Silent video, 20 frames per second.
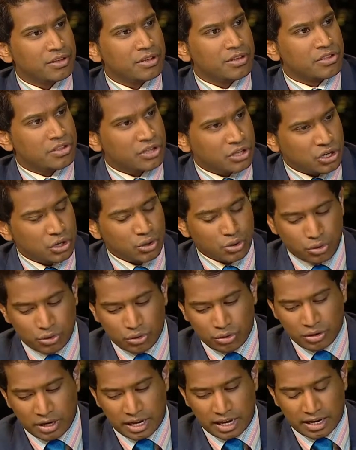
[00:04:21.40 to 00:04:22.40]

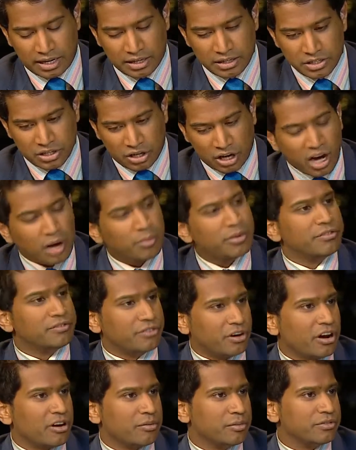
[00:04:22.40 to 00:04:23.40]
secure and calm
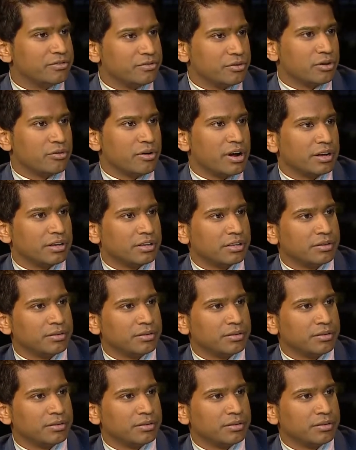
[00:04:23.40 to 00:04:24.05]
environment for Iraq?